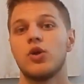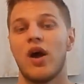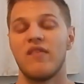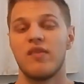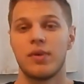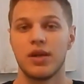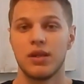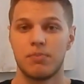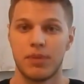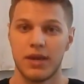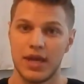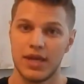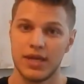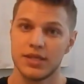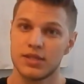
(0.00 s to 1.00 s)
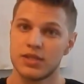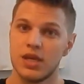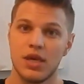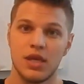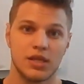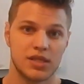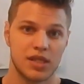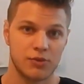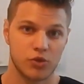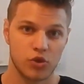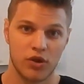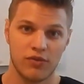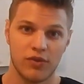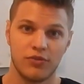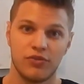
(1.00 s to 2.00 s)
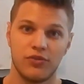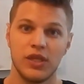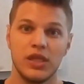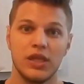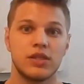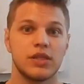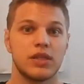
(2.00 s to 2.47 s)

everybody pays some sort of a fee